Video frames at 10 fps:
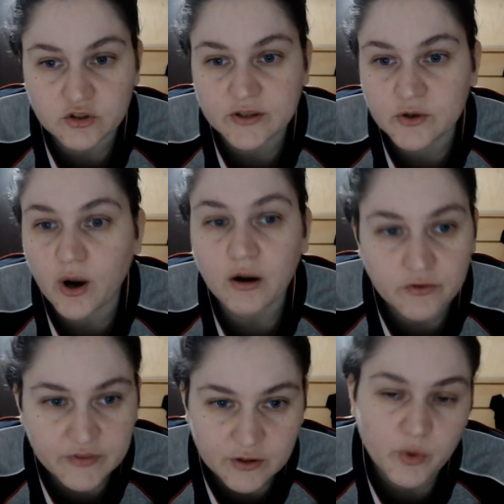go out of
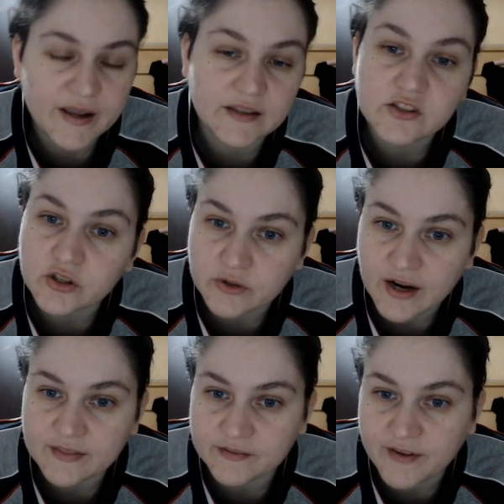their way to correct
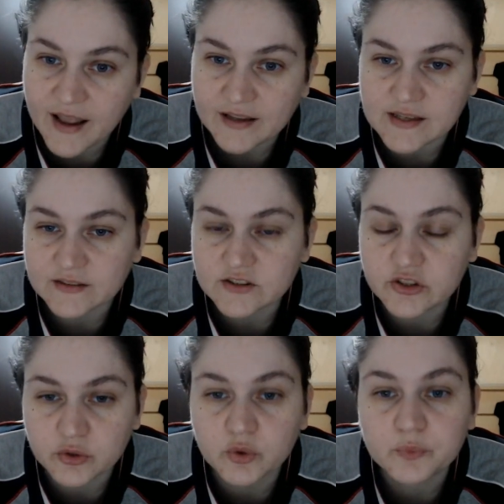their facts and
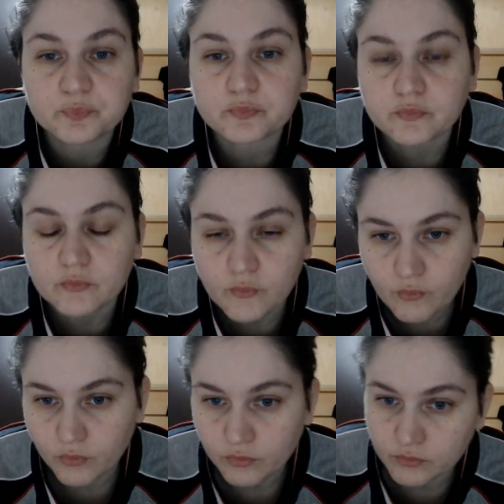to
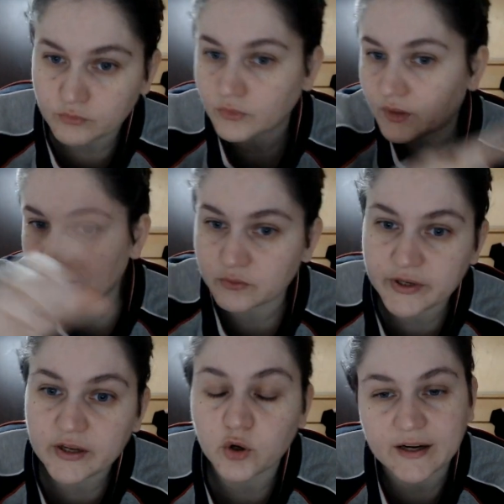
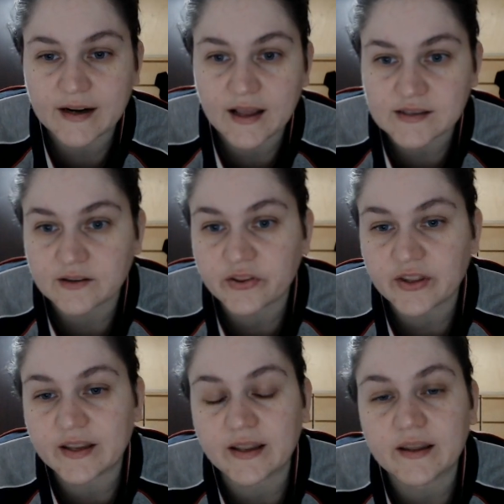reorganize their thinking.